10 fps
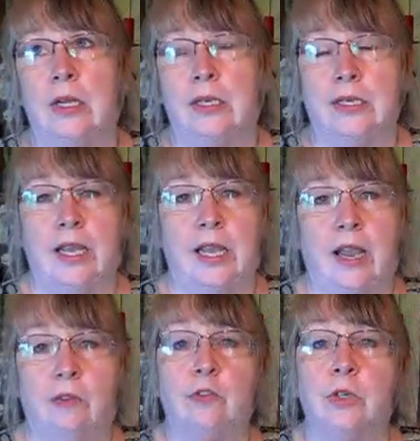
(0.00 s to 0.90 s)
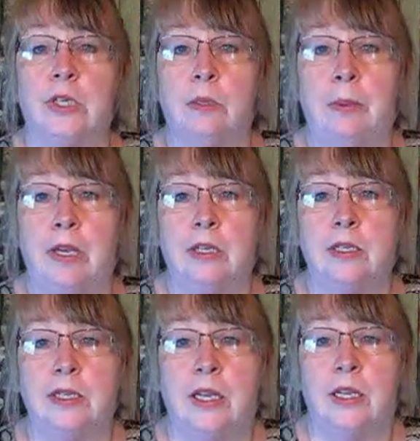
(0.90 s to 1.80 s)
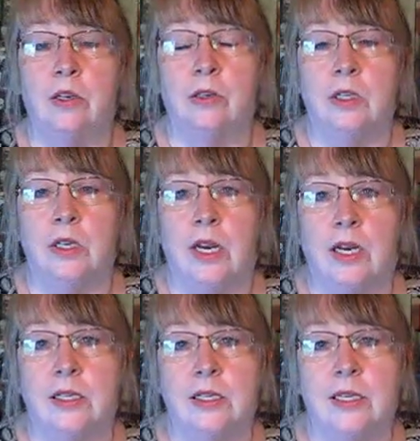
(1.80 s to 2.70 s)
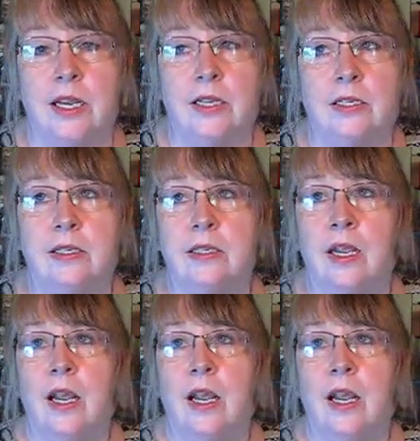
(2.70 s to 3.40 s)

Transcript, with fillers: day after Independence Day here in the United States,